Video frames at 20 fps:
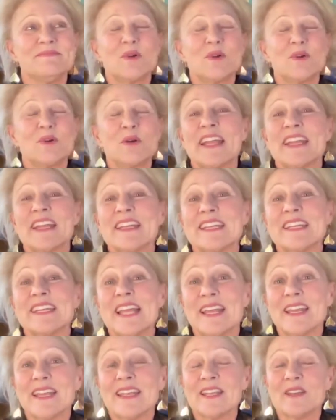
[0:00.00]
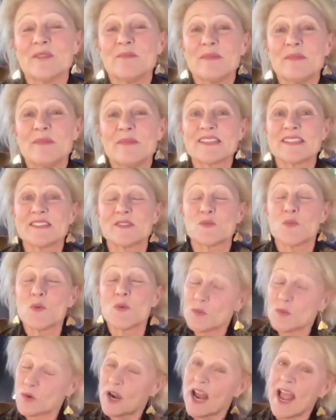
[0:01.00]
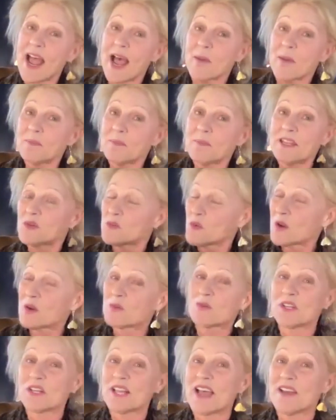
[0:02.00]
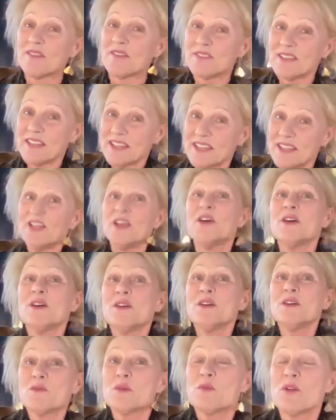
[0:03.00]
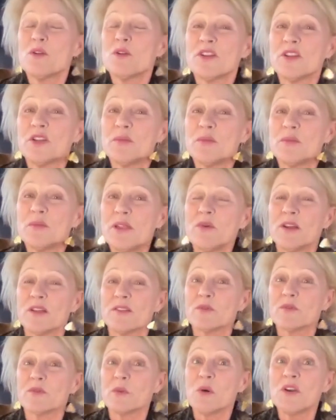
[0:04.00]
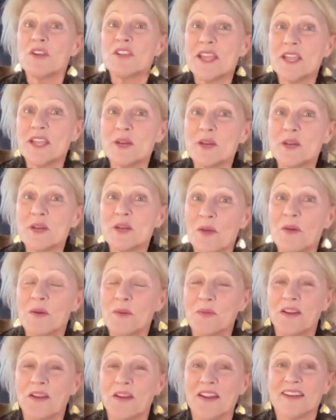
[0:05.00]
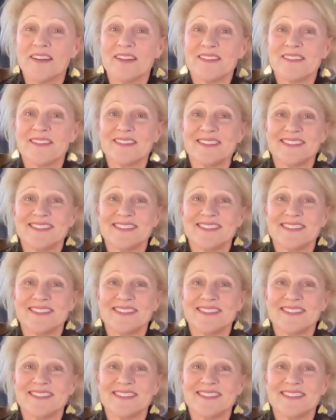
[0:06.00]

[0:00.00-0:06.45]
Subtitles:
more magnetic. It makes us, when we're happy and when we're laughing, we're more fun to be with. We're more dateable, aren't we?